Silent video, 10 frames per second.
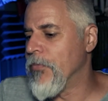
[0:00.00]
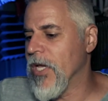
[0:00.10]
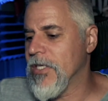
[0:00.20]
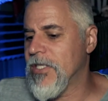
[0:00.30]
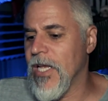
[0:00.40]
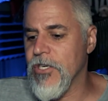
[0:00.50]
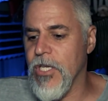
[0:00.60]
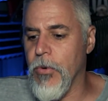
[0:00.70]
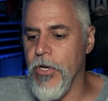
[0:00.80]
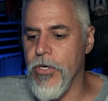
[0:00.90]

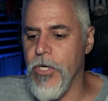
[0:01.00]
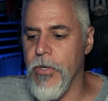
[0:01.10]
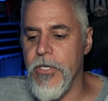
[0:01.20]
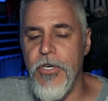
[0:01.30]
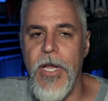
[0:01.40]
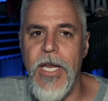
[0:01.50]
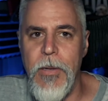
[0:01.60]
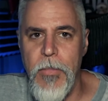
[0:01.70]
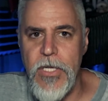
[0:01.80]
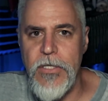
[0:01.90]
Essentially what you're doing is you're
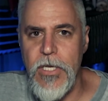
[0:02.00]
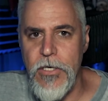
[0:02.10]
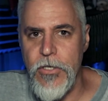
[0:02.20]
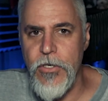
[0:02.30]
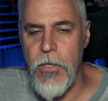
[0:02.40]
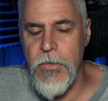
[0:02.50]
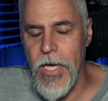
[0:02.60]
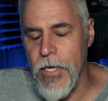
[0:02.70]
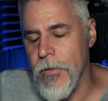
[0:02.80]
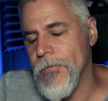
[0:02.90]
hitting buttons on your Stream Deck.